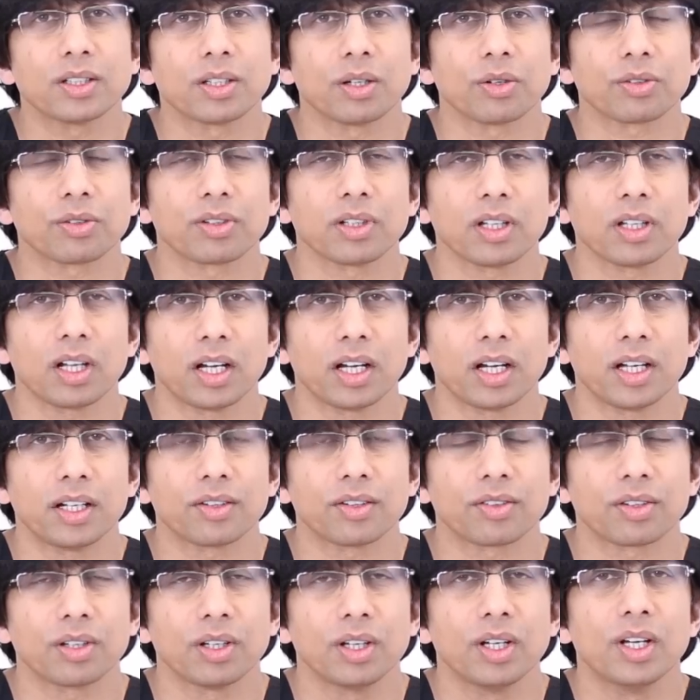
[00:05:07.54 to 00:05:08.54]
those
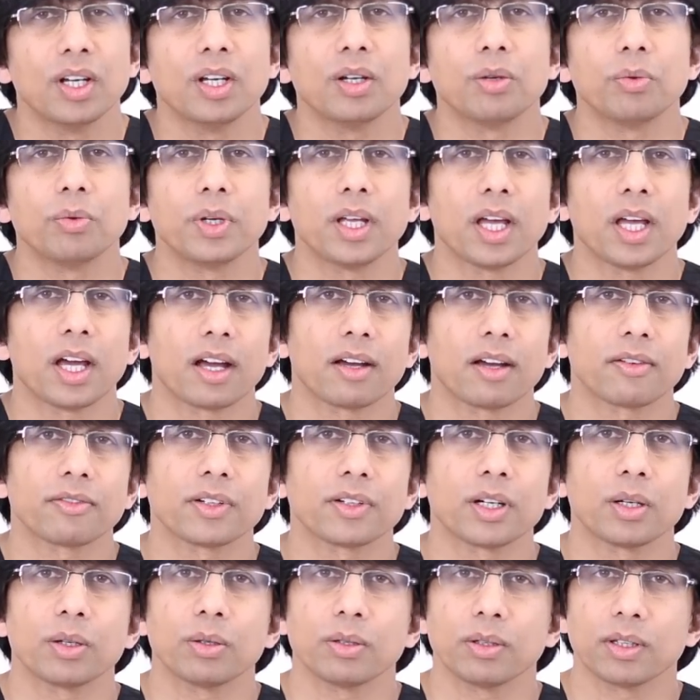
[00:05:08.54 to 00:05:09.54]
lines, we have
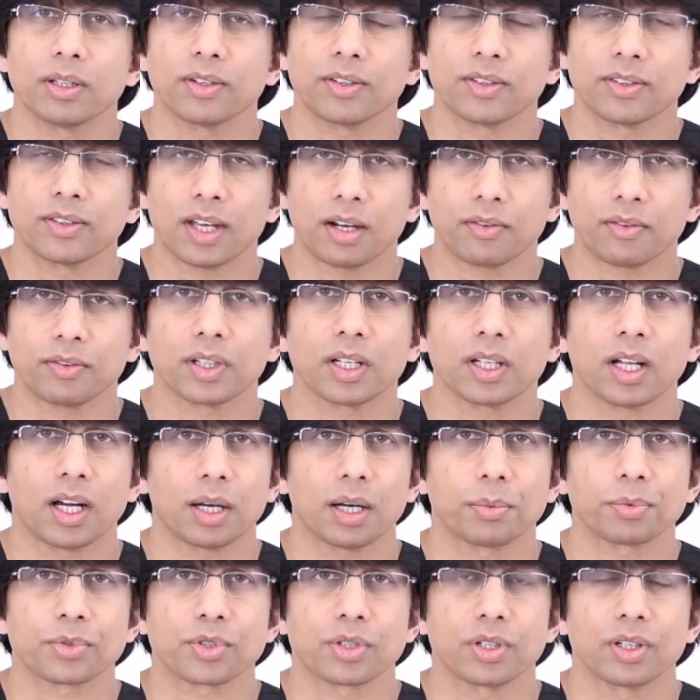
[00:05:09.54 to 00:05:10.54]
several
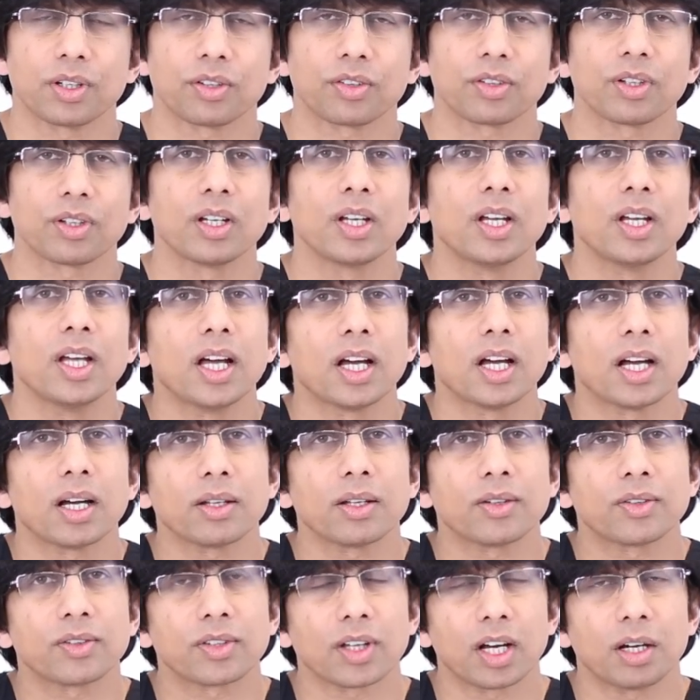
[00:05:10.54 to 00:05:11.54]
options.
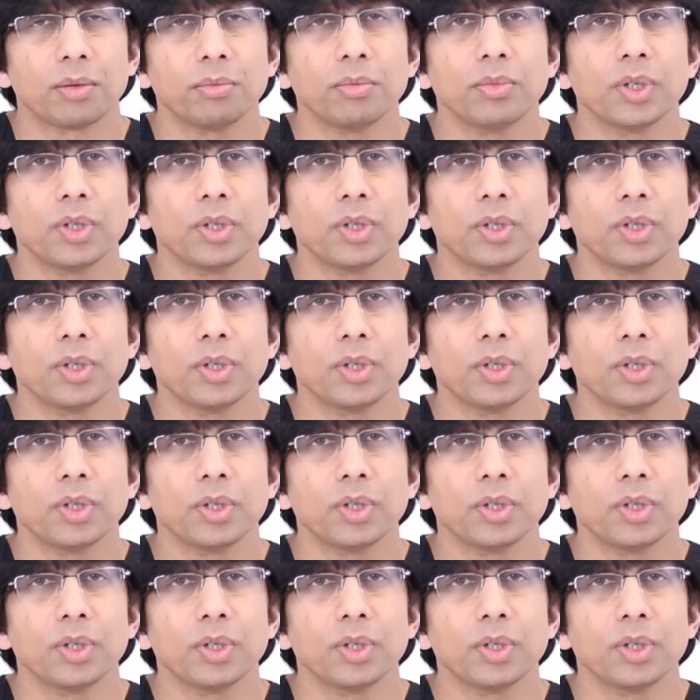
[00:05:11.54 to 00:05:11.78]
Some